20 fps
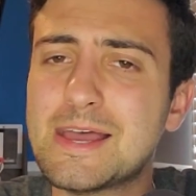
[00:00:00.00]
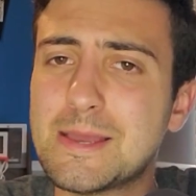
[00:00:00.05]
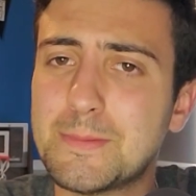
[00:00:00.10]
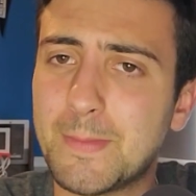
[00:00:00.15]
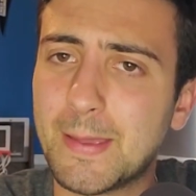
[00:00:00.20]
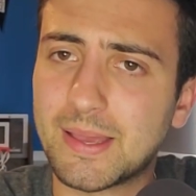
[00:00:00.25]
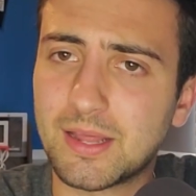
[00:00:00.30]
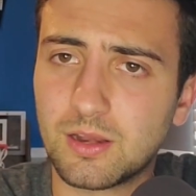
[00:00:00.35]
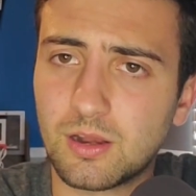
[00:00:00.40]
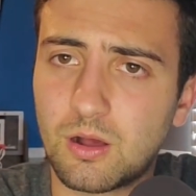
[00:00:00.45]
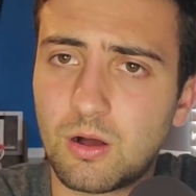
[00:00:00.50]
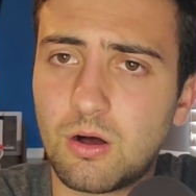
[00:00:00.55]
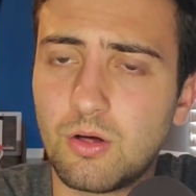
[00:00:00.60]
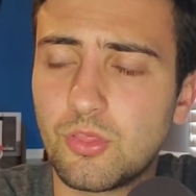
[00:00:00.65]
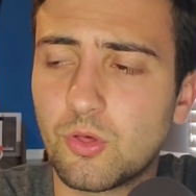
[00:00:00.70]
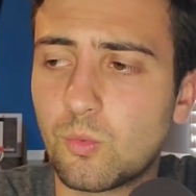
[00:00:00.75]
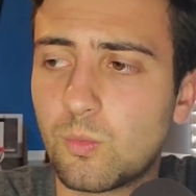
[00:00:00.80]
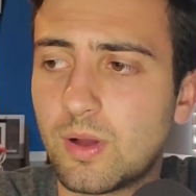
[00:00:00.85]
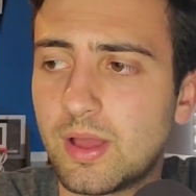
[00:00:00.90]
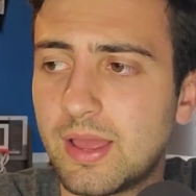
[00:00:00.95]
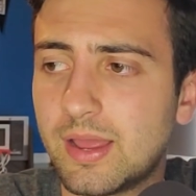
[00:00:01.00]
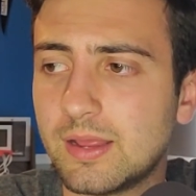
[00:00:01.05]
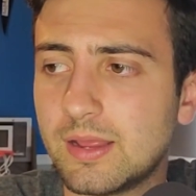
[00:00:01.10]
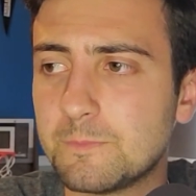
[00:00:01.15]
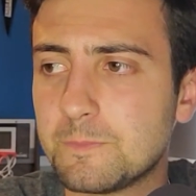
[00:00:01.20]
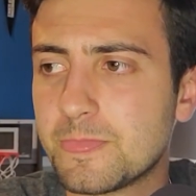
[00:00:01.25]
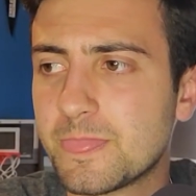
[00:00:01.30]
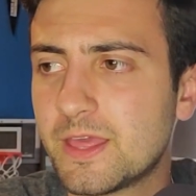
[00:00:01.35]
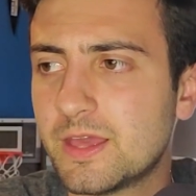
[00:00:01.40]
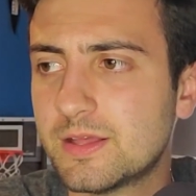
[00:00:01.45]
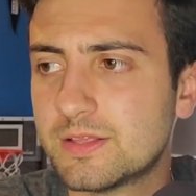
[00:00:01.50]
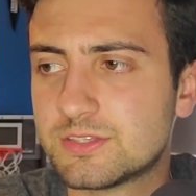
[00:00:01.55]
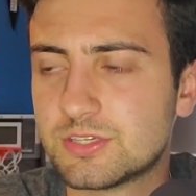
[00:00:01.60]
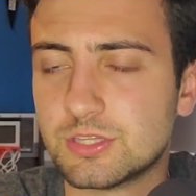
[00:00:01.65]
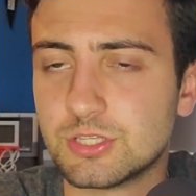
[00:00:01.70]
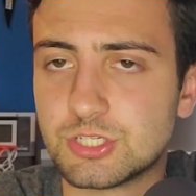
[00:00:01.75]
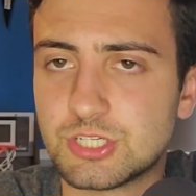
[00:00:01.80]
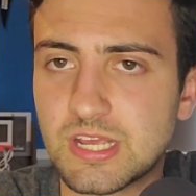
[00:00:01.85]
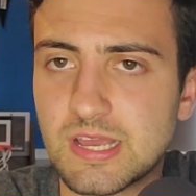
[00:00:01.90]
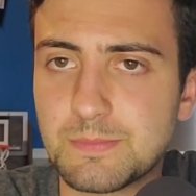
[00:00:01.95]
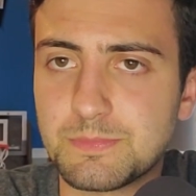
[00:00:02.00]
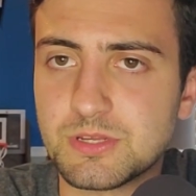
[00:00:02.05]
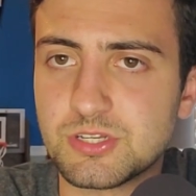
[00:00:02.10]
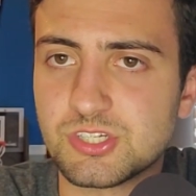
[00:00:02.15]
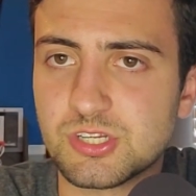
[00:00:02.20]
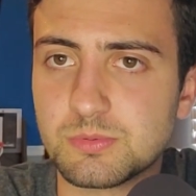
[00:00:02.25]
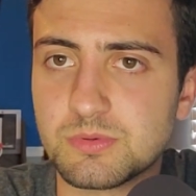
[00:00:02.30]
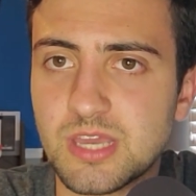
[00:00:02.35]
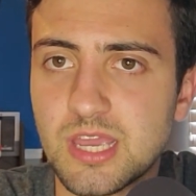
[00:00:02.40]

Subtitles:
making it all the way to the championship